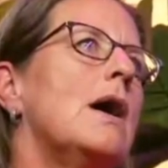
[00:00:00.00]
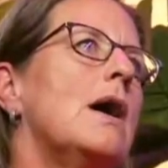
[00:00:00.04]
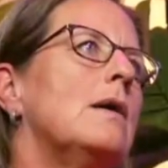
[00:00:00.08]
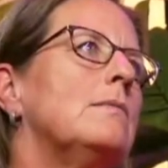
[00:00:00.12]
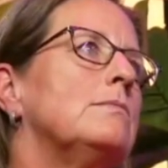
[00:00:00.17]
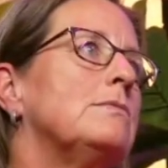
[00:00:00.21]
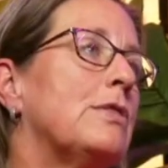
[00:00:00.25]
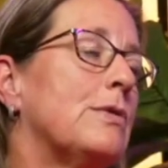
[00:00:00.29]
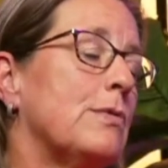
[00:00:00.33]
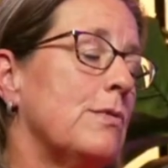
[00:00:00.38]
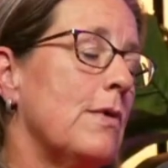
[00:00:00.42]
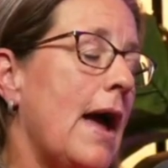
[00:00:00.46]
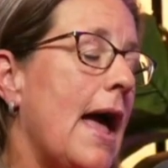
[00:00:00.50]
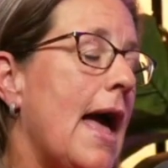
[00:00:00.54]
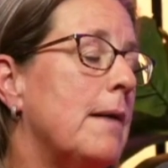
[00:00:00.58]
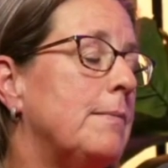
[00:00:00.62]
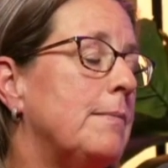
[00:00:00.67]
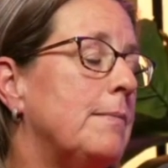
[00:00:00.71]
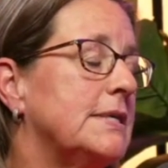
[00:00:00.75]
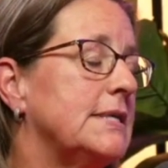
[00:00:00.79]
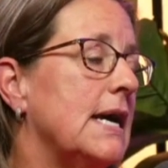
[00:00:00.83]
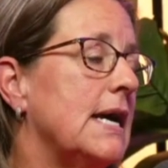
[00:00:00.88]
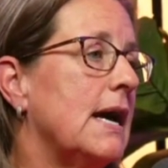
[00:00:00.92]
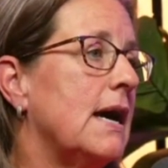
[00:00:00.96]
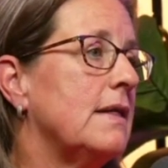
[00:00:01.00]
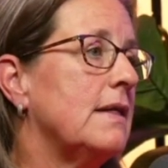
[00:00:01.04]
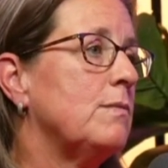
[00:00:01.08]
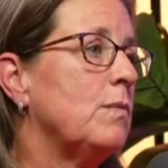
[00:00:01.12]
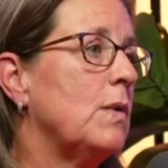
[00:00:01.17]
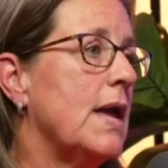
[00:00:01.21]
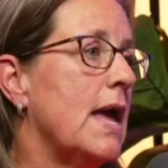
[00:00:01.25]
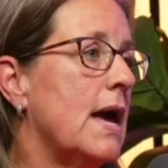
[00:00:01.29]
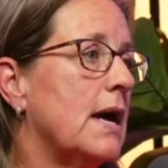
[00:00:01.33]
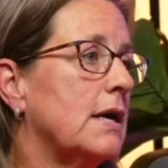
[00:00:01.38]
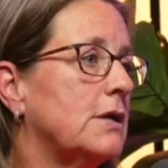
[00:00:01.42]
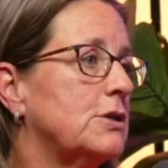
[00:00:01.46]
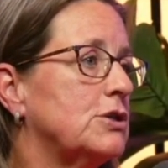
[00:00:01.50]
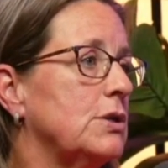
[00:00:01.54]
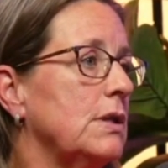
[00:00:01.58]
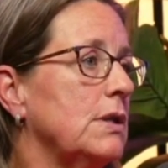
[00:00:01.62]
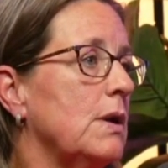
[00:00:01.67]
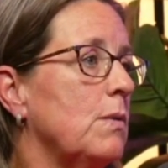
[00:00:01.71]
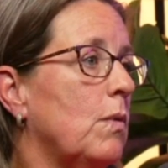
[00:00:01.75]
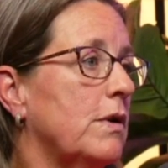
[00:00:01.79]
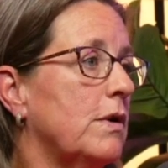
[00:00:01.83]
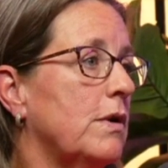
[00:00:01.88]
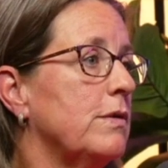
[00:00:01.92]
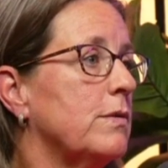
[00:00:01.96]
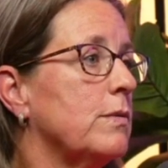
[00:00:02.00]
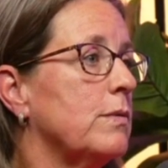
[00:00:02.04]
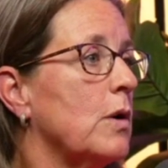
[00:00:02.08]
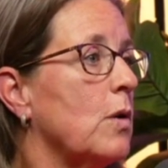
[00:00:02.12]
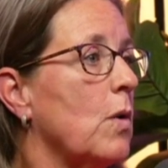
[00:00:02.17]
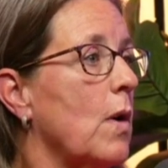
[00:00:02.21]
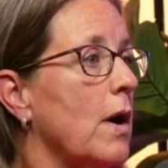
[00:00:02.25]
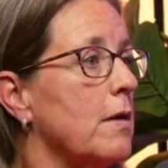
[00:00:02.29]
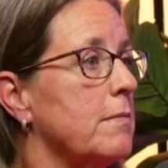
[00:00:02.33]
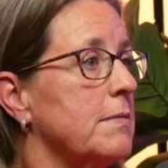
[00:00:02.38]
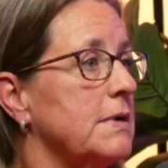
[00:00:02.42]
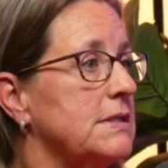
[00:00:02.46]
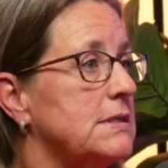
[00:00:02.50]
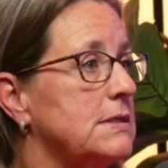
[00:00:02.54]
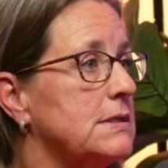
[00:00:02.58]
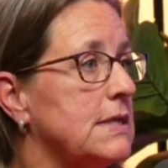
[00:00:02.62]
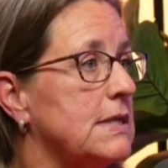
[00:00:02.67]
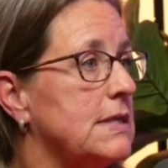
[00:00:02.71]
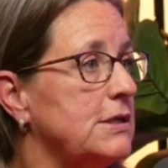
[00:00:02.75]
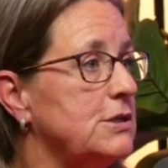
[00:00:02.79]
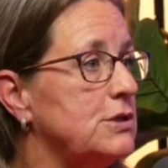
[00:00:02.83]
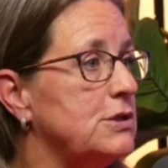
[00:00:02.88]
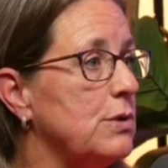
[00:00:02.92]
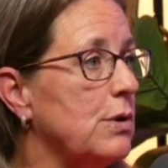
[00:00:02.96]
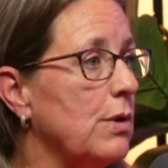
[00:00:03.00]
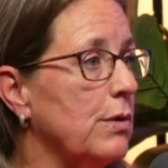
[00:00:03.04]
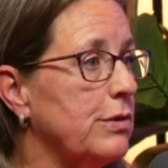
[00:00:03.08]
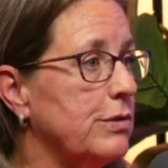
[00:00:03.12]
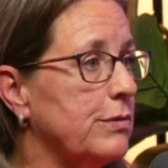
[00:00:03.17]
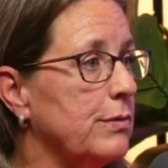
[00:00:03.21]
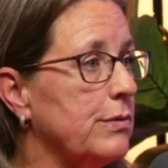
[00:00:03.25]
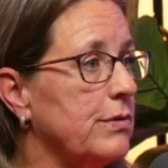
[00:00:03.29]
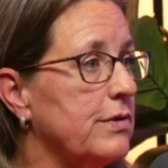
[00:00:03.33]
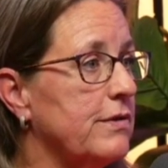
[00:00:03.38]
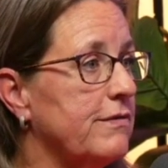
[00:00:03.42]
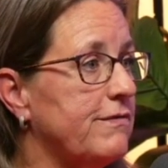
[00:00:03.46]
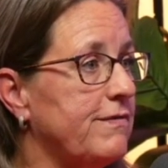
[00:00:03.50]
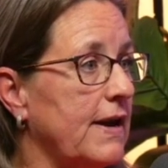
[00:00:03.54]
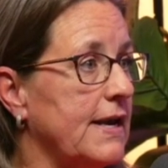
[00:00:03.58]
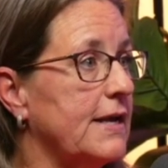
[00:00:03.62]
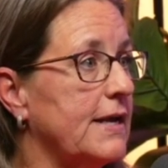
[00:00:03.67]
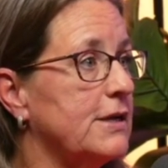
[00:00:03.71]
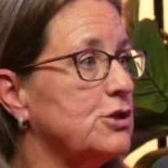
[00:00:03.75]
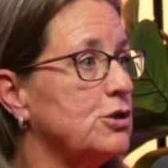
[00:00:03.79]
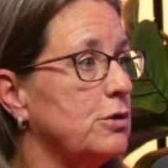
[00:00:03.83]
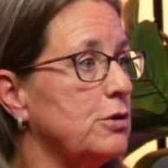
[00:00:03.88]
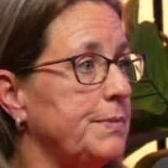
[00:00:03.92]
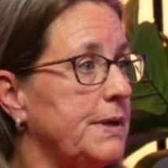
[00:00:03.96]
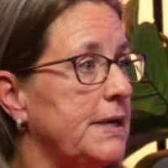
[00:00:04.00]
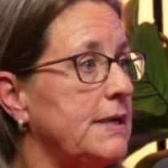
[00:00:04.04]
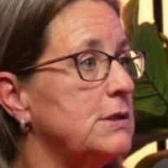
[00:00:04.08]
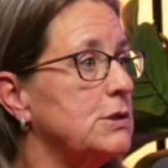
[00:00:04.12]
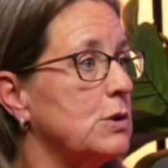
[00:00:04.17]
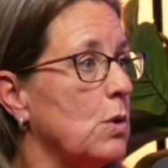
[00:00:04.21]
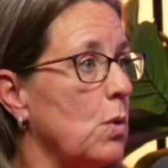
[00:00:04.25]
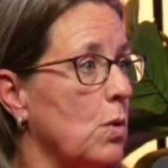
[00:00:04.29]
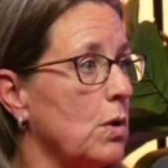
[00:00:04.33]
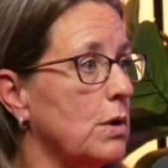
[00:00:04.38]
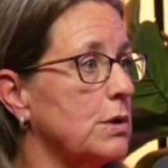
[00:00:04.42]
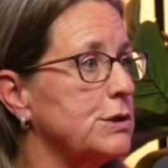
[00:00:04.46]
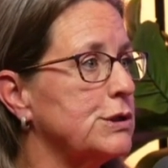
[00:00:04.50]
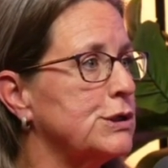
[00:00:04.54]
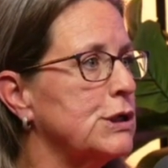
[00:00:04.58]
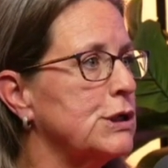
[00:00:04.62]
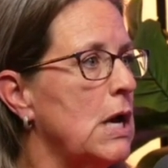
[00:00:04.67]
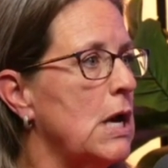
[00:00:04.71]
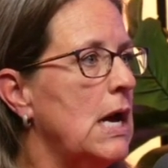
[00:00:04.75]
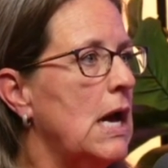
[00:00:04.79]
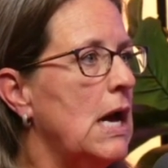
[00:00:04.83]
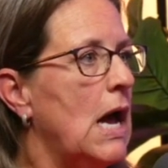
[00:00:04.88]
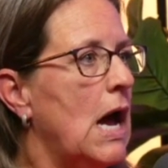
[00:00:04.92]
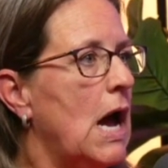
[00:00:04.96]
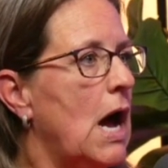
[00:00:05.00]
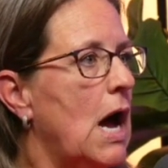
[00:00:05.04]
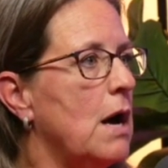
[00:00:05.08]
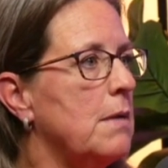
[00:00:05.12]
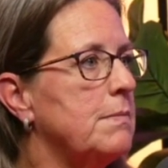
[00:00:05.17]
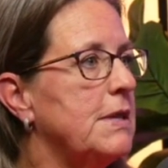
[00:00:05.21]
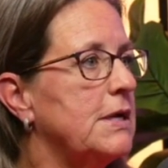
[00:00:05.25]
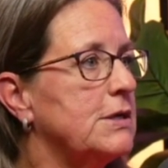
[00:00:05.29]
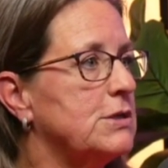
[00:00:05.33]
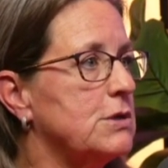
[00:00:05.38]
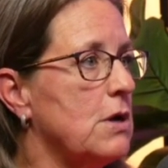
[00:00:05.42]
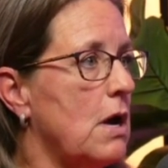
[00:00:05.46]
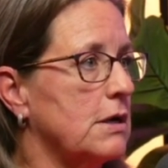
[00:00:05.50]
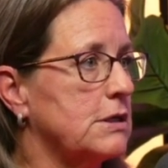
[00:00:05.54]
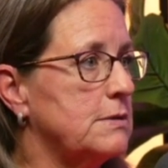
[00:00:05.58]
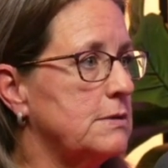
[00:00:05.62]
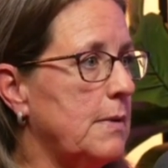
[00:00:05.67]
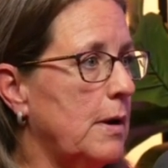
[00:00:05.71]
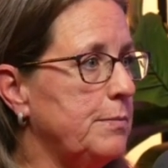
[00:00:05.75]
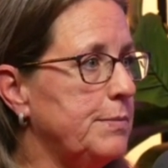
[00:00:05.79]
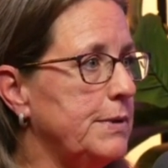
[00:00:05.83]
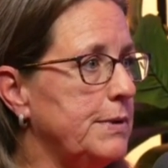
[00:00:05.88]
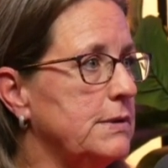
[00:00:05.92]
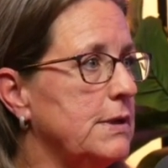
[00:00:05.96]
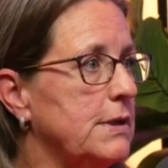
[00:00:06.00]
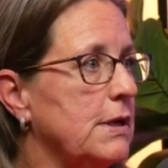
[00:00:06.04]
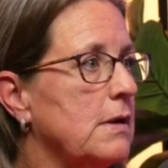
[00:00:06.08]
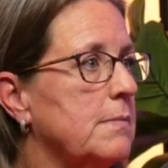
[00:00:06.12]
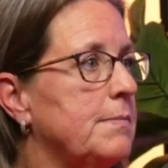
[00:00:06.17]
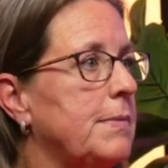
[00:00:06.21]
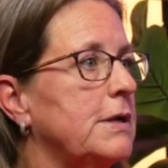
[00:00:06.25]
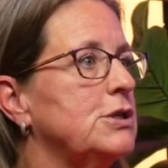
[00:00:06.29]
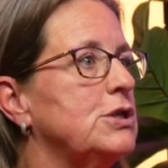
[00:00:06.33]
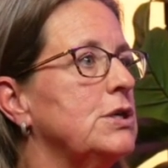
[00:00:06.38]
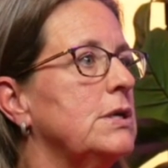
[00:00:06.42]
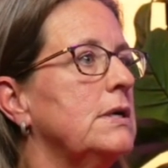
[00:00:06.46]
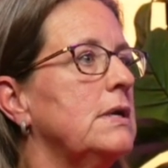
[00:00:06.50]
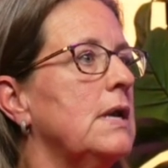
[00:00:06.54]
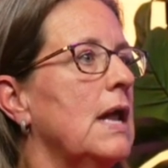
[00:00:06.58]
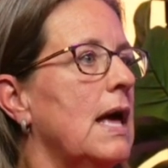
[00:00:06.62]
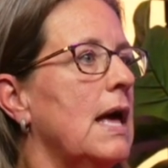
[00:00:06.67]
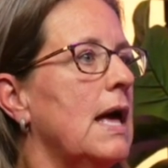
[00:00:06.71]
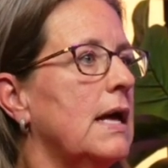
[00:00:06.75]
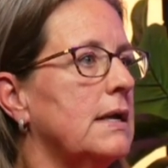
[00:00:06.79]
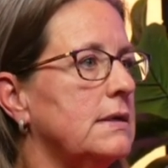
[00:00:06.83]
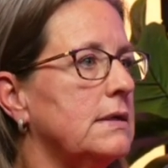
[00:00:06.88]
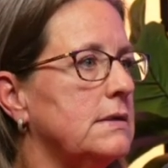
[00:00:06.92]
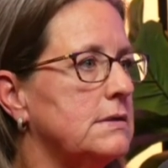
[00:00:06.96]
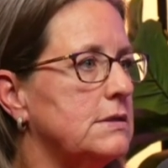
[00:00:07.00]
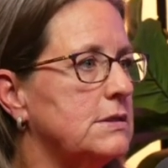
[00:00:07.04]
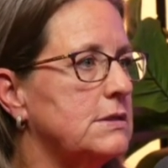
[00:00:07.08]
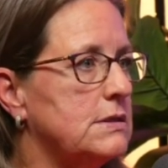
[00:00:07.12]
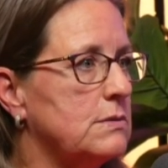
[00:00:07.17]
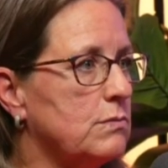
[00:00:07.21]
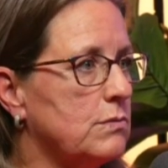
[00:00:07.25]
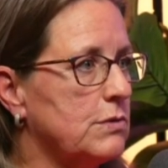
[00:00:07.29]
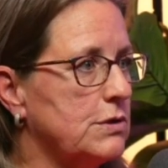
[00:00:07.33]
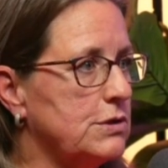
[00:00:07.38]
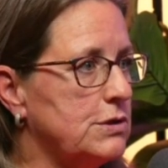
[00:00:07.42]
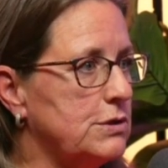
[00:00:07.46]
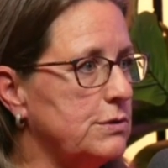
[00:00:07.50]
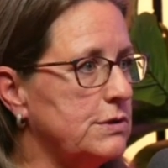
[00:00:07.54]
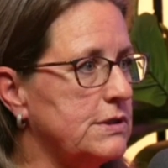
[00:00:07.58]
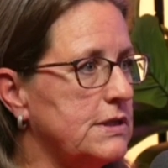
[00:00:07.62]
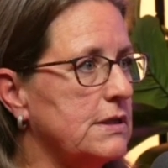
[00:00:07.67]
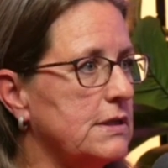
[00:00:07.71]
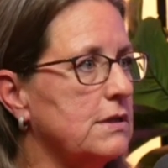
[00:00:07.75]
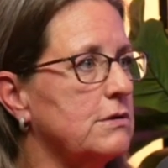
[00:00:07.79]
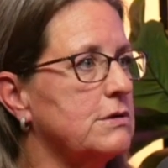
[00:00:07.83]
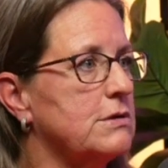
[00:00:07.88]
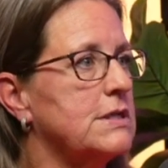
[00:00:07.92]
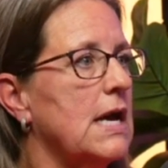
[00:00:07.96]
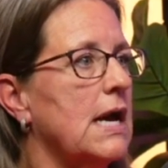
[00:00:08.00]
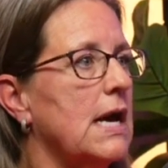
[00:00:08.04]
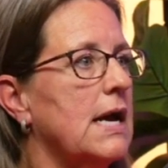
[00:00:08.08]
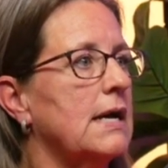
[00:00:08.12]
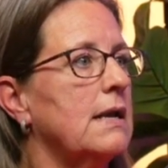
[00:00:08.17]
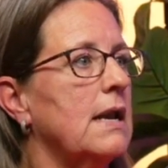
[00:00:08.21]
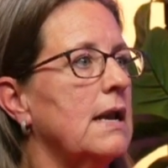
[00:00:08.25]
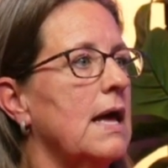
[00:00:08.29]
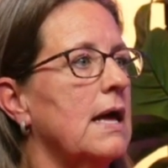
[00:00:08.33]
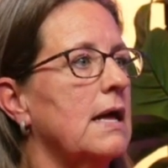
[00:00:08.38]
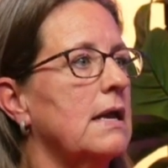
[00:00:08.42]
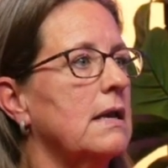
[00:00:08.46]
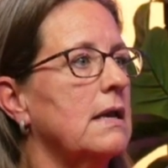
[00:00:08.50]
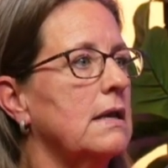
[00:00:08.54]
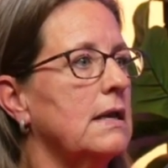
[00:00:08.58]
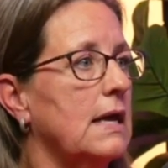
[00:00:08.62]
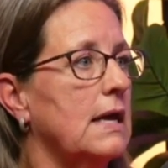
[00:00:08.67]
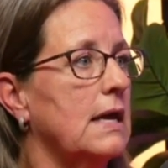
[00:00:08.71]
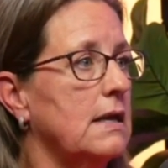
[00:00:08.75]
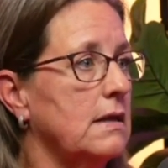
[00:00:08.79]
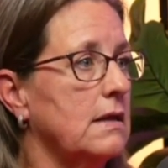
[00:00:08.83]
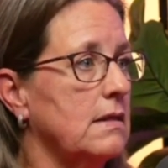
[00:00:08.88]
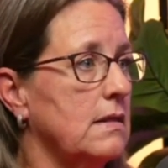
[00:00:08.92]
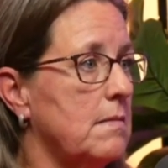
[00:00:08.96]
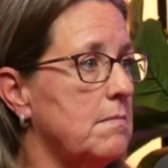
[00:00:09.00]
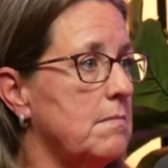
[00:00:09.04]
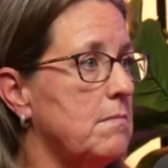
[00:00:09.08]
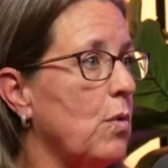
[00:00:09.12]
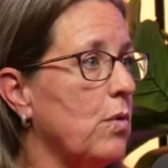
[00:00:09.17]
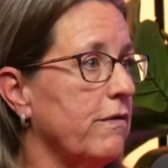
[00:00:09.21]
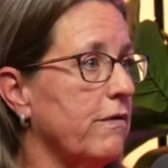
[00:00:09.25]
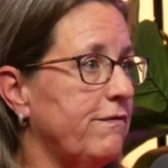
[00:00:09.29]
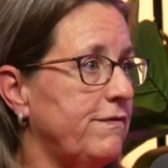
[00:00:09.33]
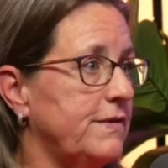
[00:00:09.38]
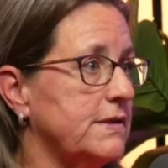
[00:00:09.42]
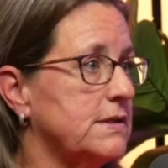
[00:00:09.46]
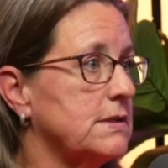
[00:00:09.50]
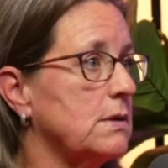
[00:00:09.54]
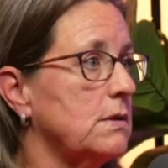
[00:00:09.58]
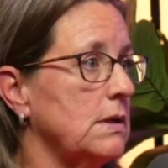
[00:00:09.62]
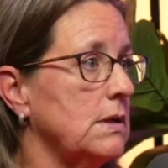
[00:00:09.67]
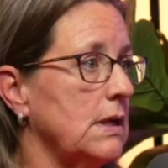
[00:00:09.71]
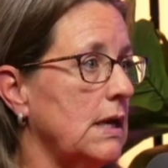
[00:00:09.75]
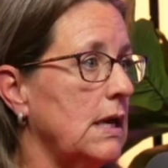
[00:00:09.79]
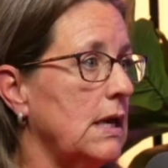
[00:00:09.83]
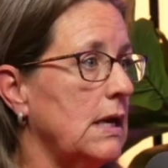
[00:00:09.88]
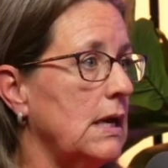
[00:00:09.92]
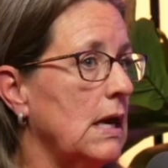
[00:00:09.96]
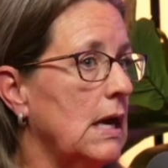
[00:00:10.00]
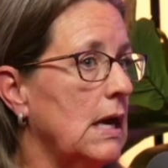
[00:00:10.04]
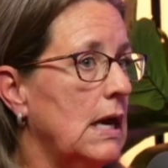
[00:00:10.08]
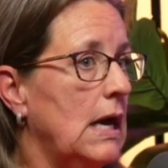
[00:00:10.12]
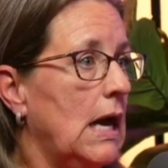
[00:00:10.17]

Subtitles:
through Habitat, we actually, one of the requirements is they do go through the financial peace course that talks about building a budget and reducing their debt and getting them more fiscally